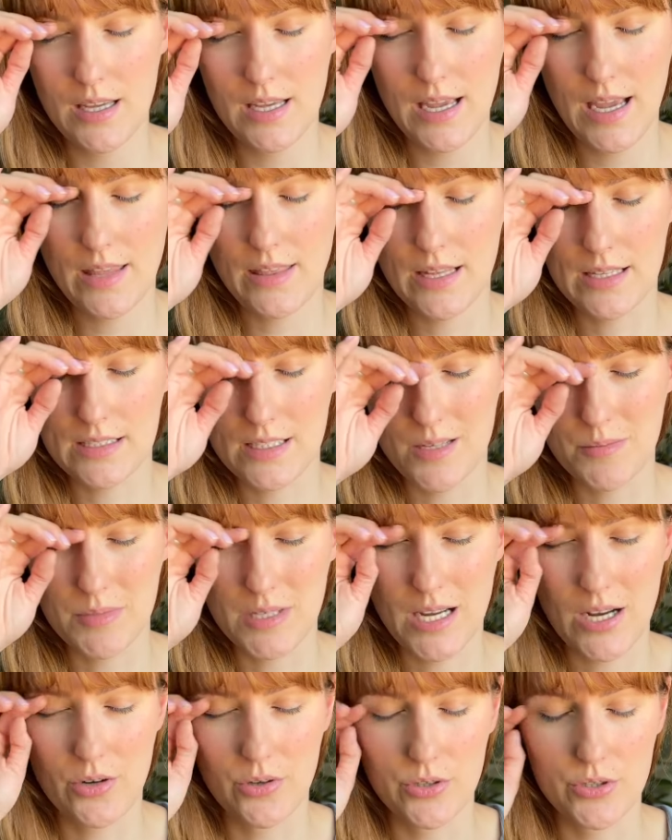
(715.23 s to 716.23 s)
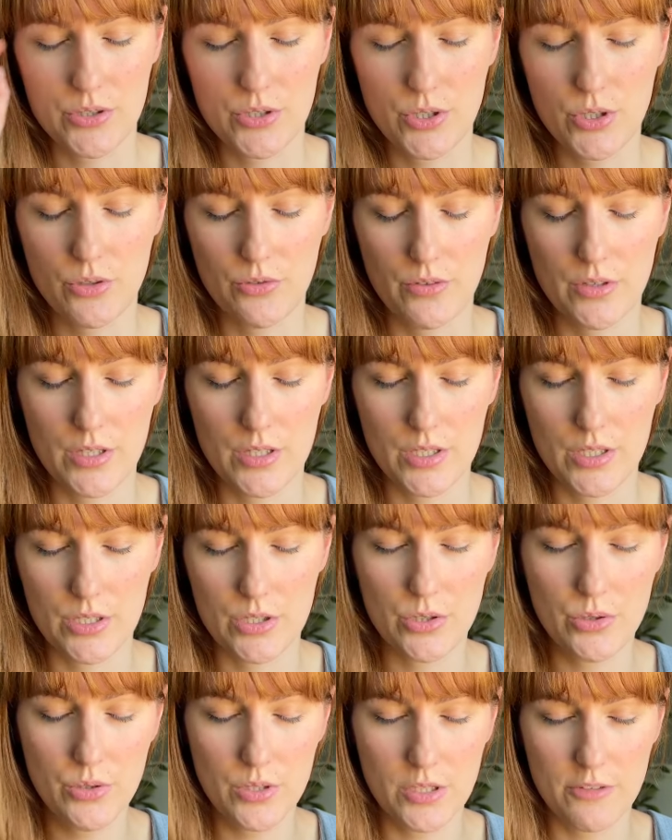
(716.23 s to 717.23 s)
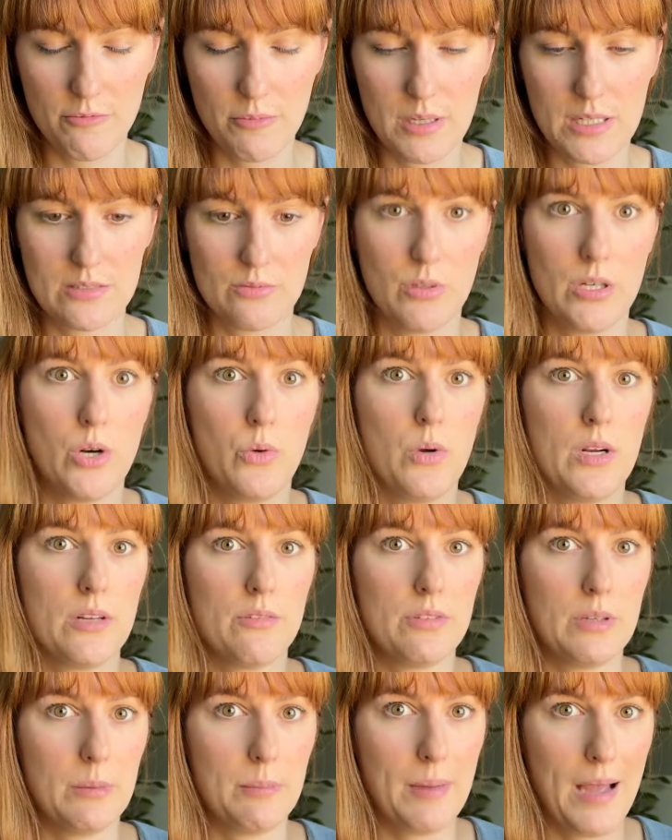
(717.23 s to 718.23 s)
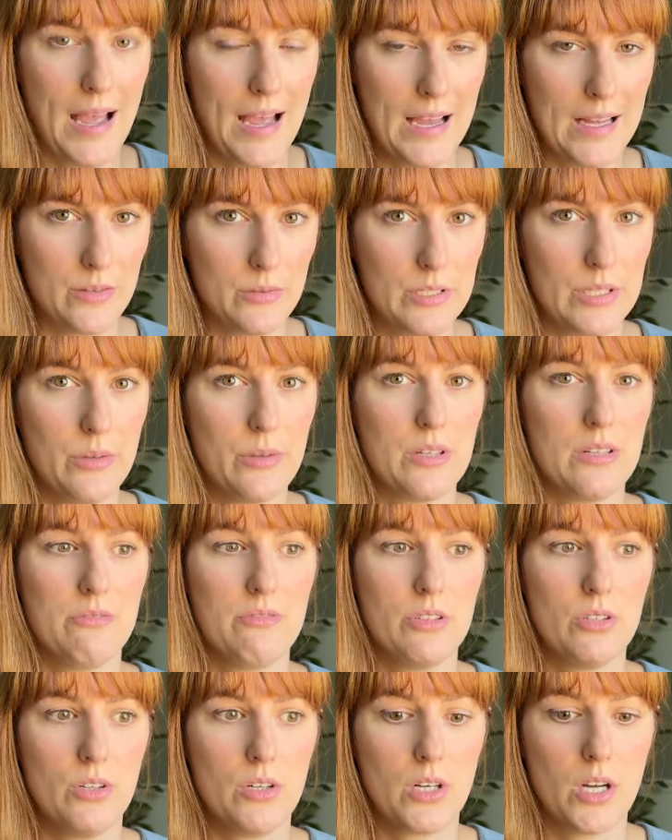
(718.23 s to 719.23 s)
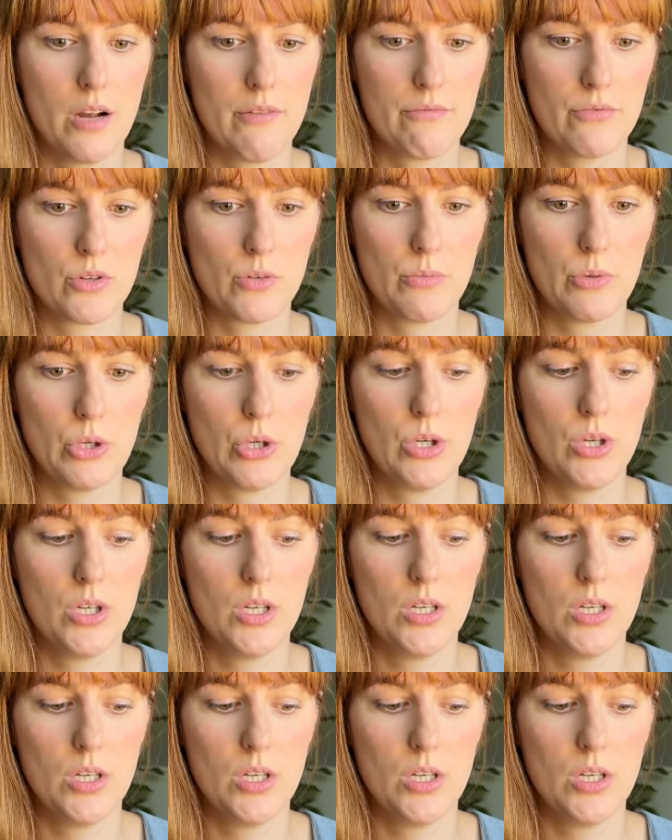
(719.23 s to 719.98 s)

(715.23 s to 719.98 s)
And that seems counterintuitive because we don't want to feel bad. We don't want to feel uncomfortable.